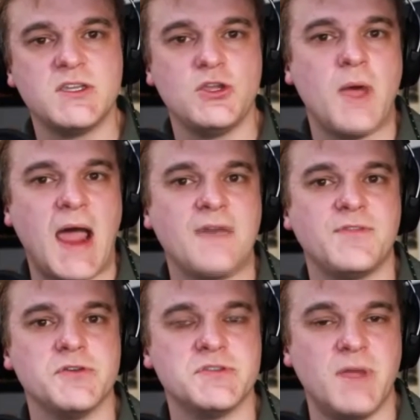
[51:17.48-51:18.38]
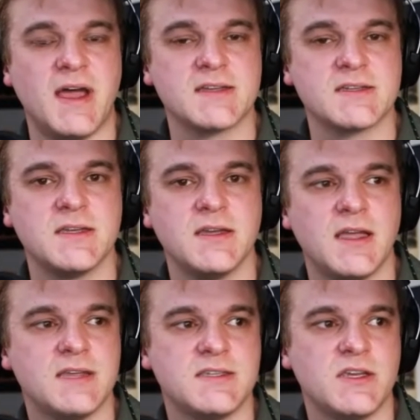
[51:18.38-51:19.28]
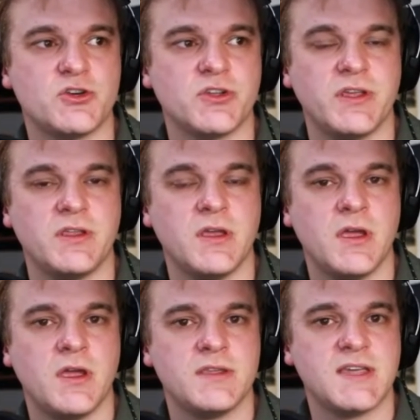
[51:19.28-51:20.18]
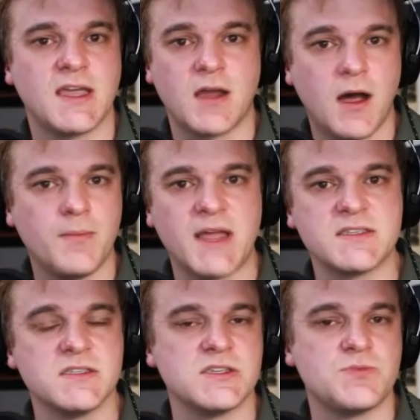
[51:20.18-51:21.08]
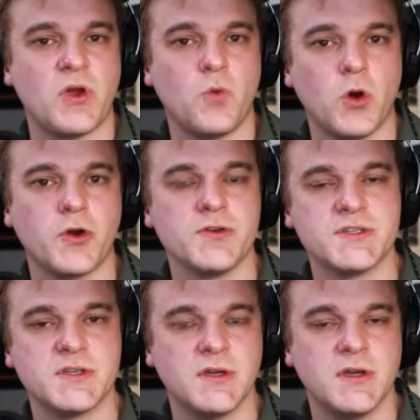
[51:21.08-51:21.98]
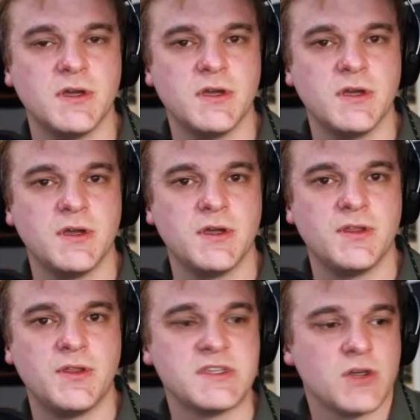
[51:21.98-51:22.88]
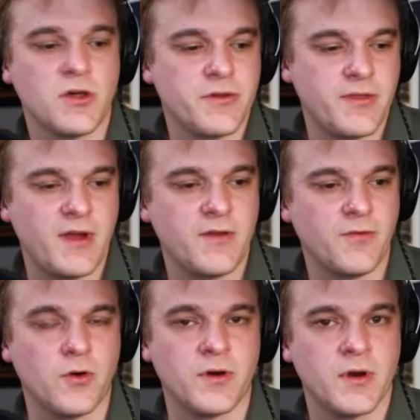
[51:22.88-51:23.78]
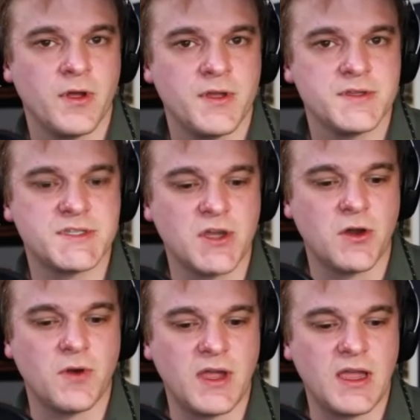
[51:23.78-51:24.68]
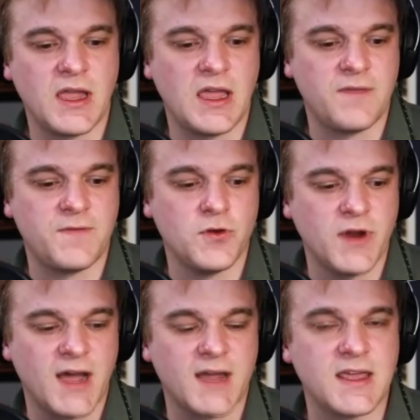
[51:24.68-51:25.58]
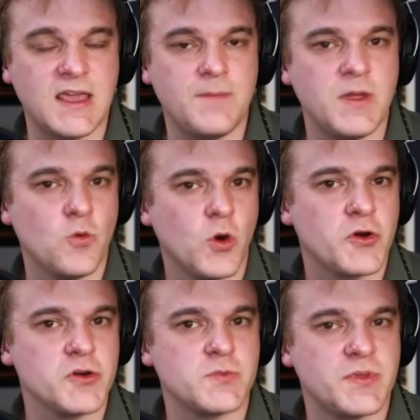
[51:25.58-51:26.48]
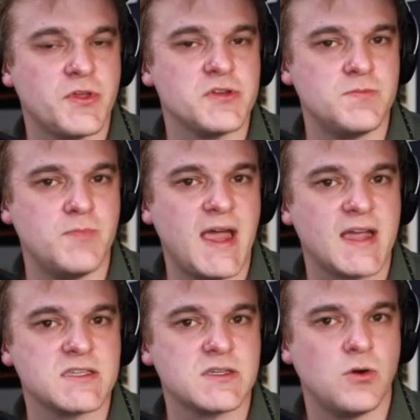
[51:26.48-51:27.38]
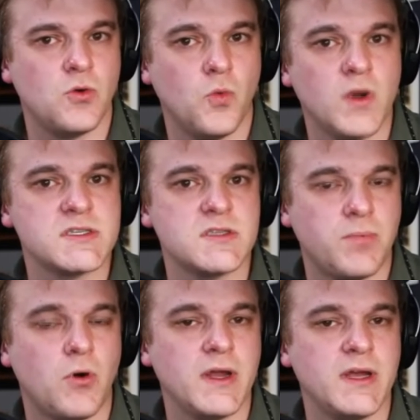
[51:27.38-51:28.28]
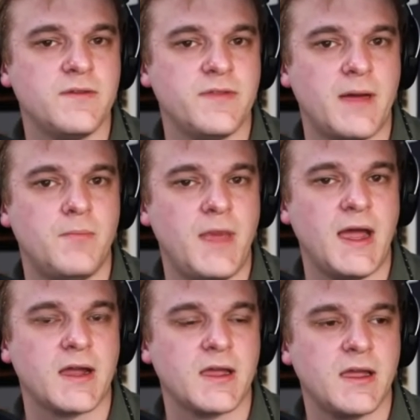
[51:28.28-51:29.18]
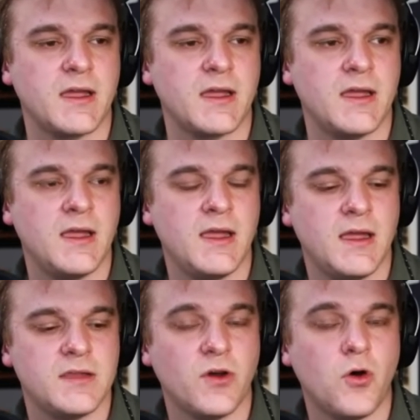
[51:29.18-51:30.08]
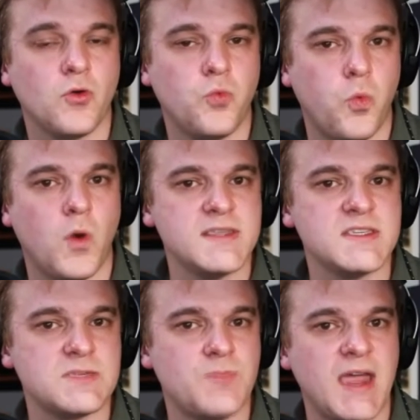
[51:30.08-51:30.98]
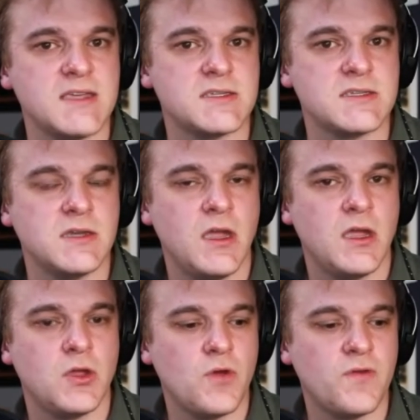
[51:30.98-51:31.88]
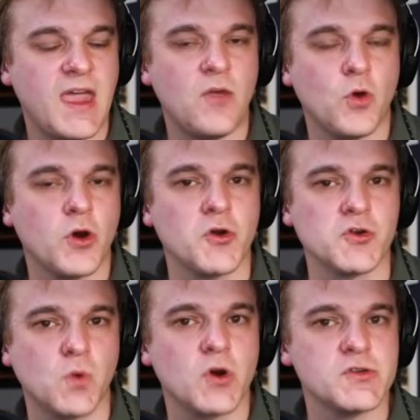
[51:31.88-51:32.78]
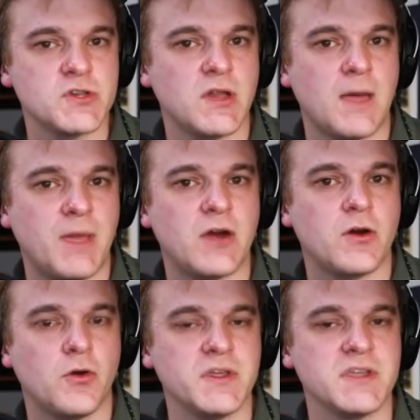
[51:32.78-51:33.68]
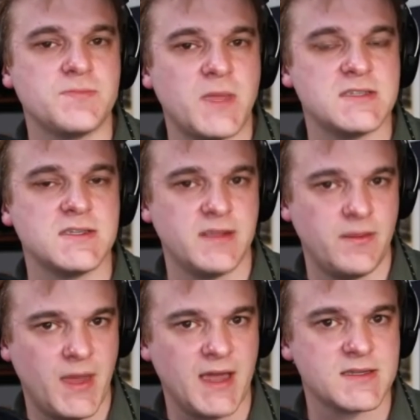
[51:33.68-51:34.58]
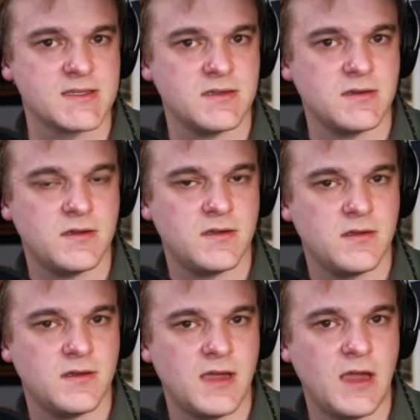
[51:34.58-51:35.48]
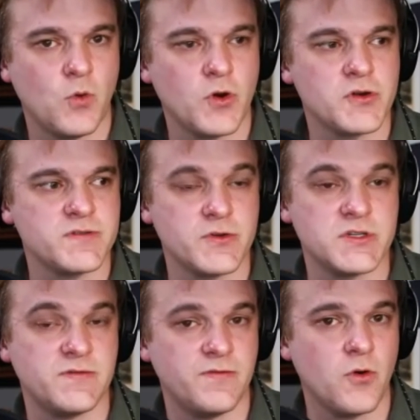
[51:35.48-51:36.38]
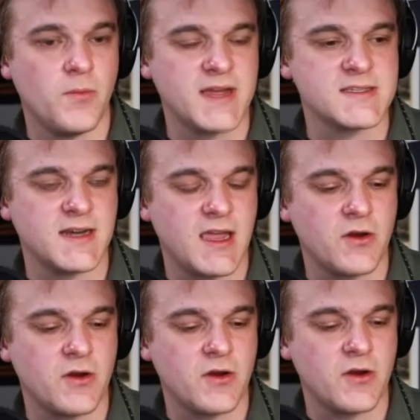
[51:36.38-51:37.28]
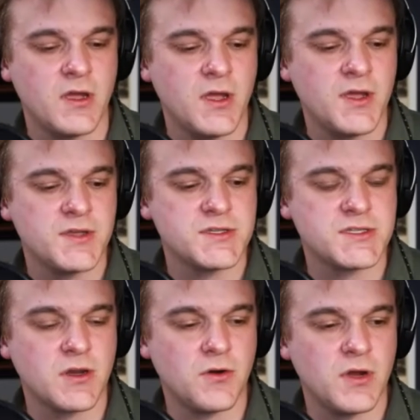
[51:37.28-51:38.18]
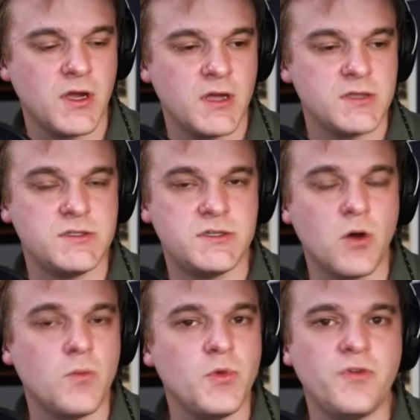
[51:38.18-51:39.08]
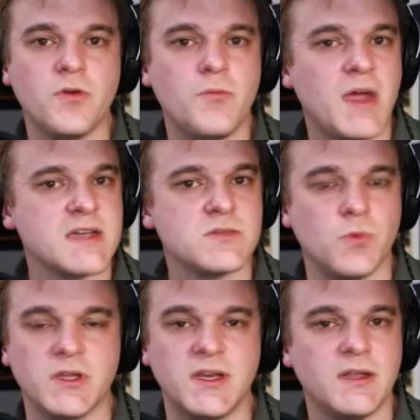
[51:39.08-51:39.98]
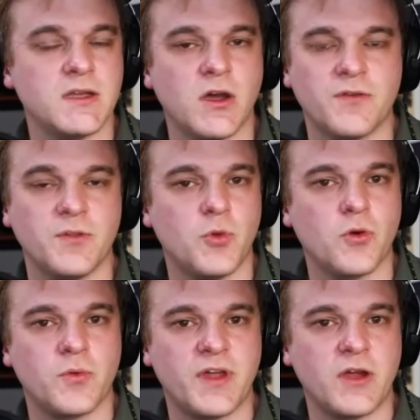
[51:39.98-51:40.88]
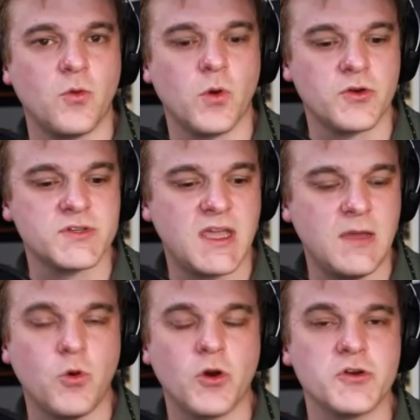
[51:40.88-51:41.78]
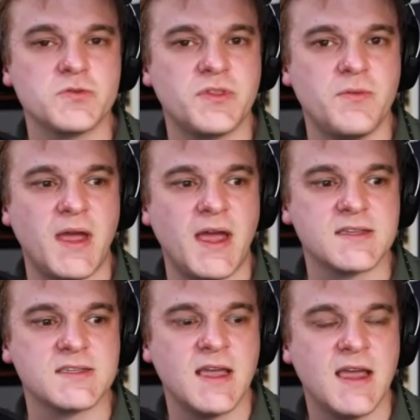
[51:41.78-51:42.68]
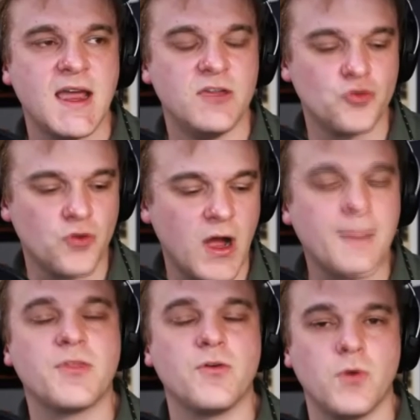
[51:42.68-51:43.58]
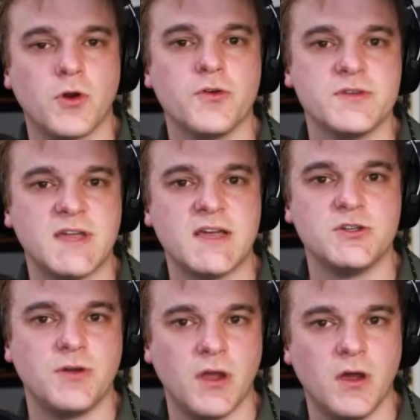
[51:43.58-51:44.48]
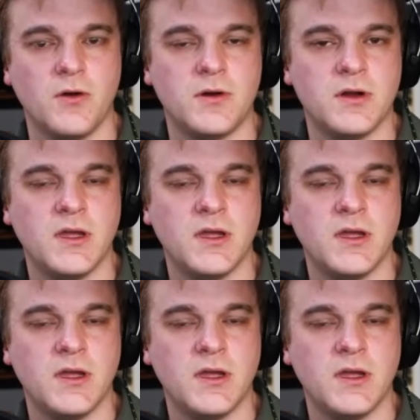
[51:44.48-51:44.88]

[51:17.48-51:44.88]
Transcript: you have those mechs is essentially to get combats and to spread workers. That's all they're there for. Yeah. So if yeah. you're not keeping workers with those mechs, what's the point of that mech? Yeah. To hold one space you have eight yeah. workers. Workers are a lot better at holding spaces than mechs. Yeah. Eight workers versus four mechs and a character. So don't move your mechs willy nilly off the board without your workers. Keep workers with the mechs and drop the workers as you go.